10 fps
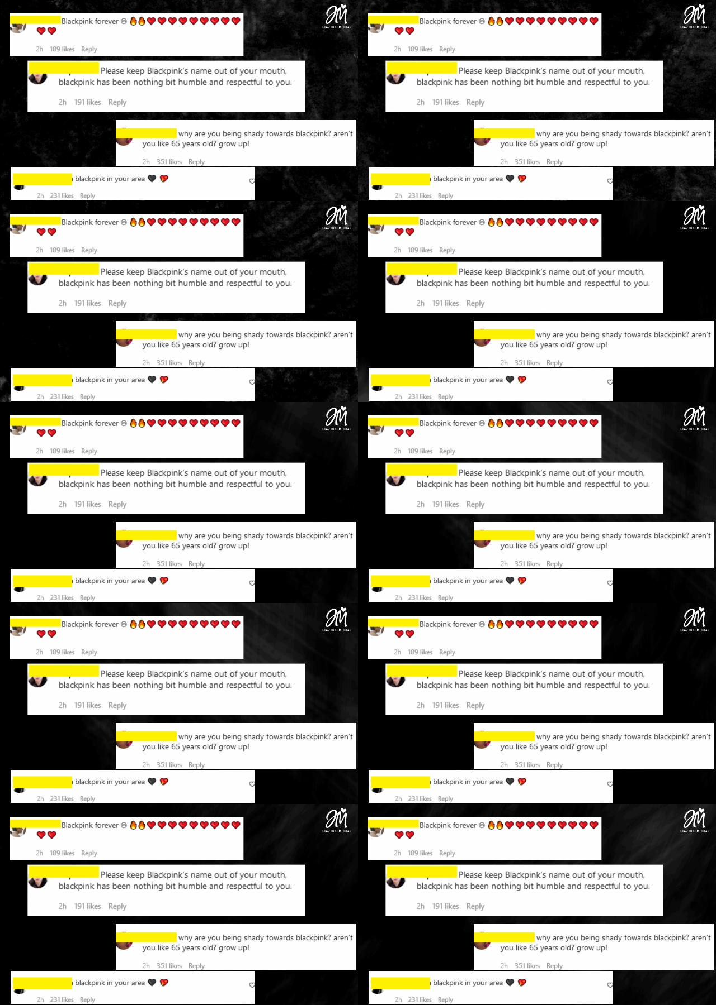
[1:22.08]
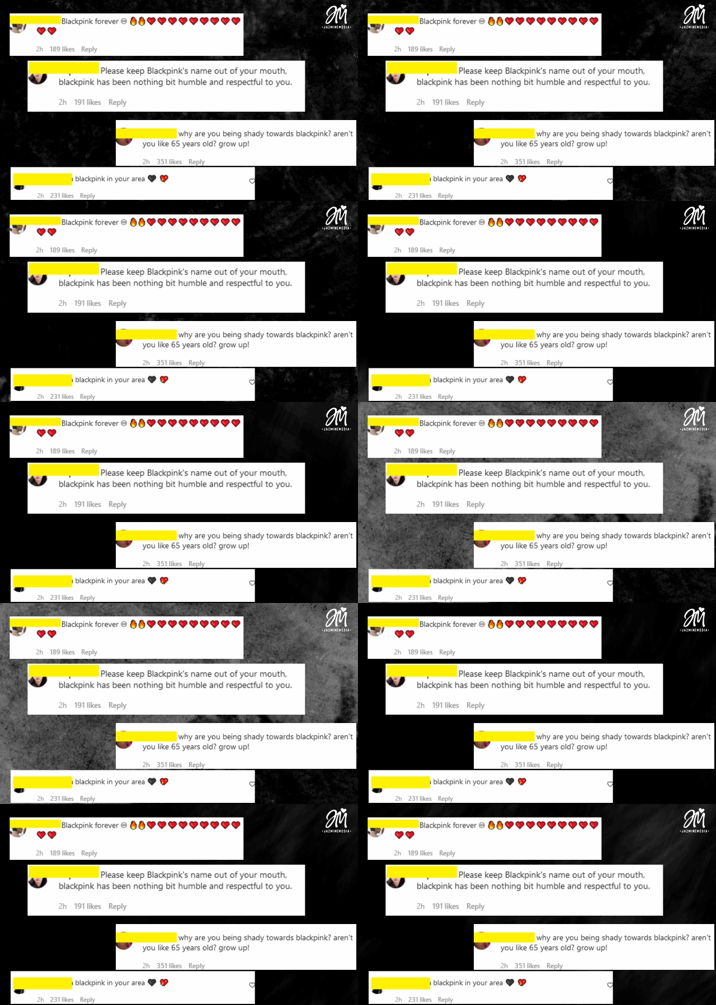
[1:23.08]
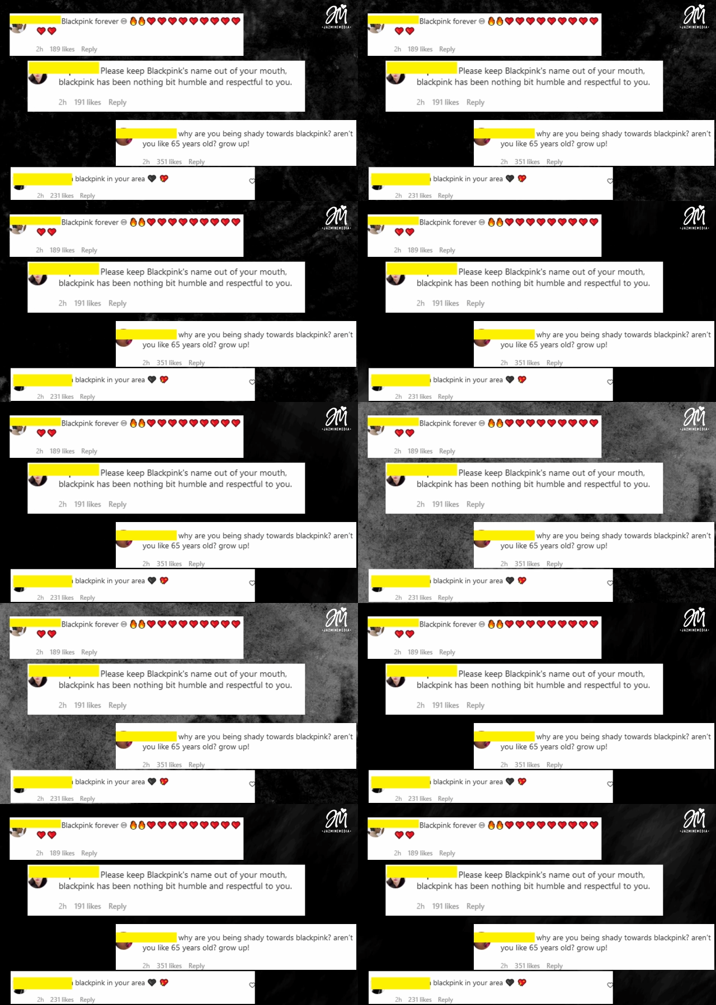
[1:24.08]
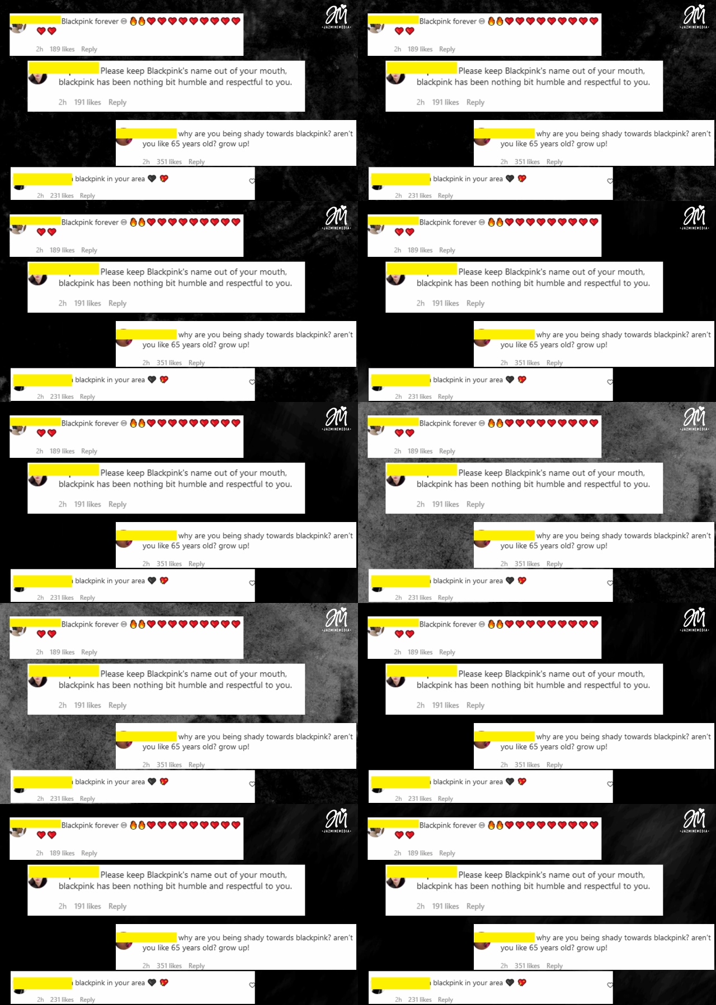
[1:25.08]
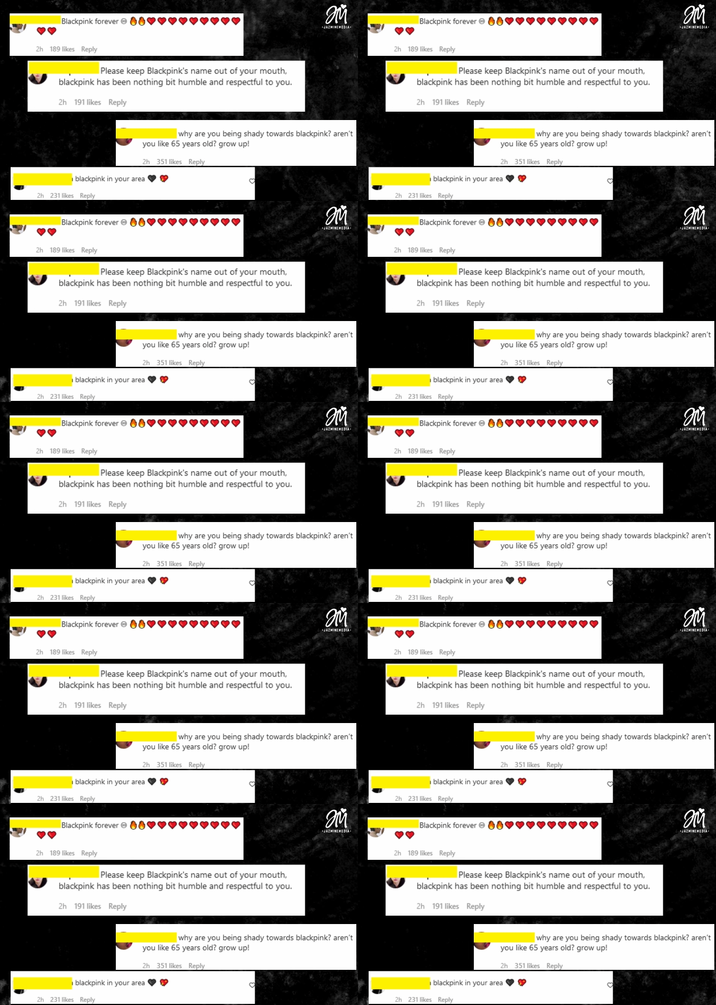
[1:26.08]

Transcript: Nobody's mouth can be seen.